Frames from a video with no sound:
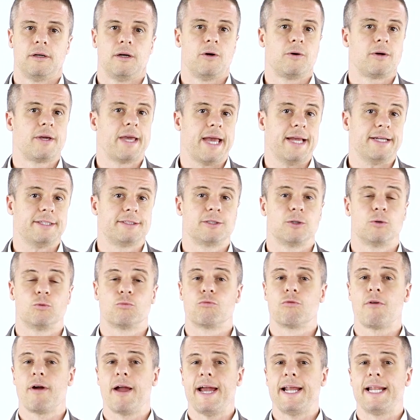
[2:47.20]
Okay, so
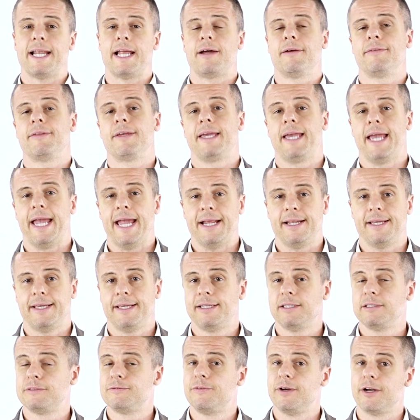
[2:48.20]
right out of the gate, it
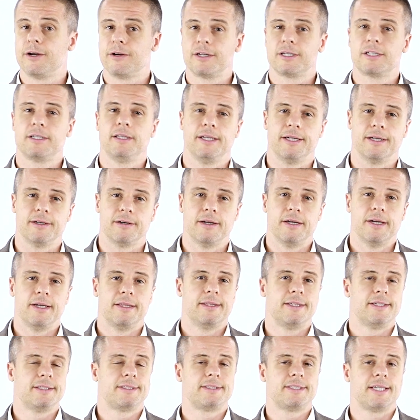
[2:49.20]
is very clear
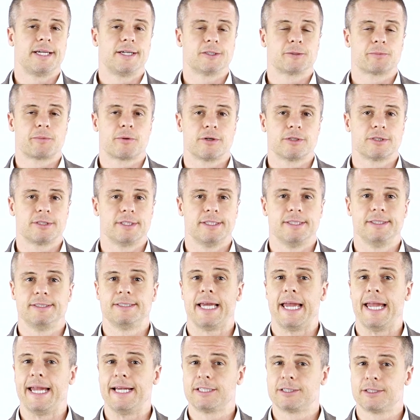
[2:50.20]
this salesperson is
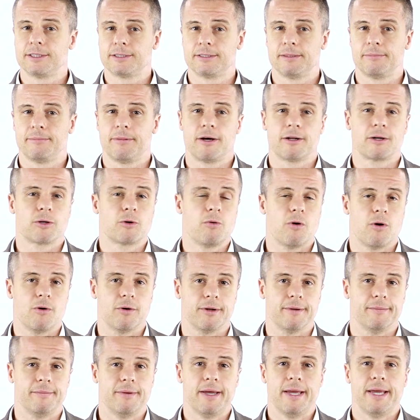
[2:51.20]
anxious about a
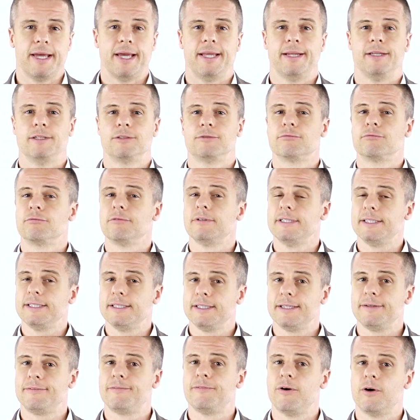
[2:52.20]
quota and is
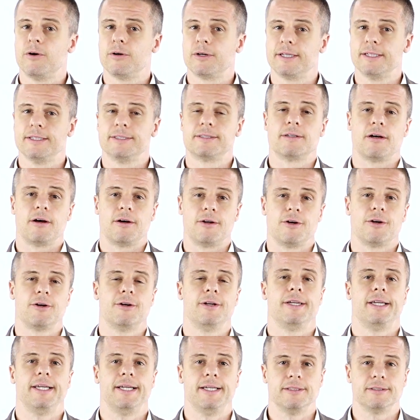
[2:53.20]
really focused on her
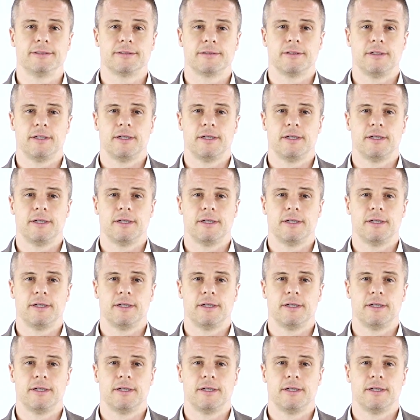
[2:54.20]
needs.